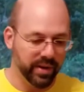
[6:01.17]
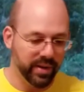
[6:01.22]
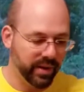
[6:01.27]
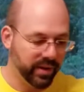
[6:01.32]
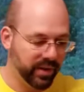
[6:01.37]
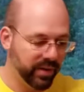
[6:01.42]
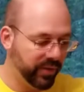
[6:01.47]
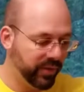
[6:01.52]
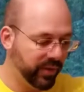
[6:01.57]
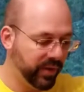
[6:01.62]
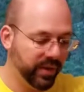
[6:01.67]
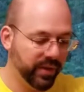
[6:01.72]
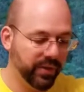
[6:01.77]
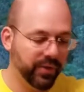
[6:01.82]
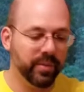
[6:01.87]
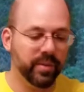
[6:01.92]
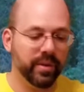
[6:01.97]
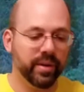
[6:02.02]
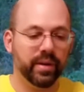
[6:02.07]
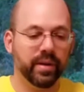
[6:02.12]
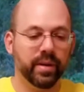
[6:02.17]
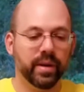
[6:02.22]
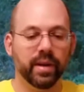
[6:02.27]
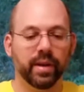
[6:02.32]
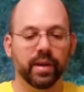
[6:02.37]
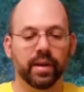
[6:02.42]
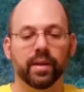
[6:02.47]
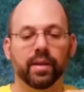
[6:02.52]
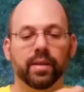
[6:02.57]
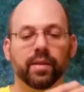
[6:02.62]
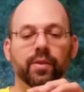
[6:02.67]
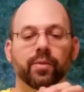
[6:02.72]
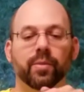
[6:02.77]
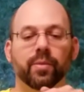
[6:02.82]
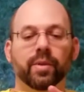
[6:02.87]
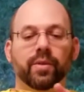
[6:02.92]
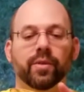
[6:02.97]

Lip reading: Like you see this one's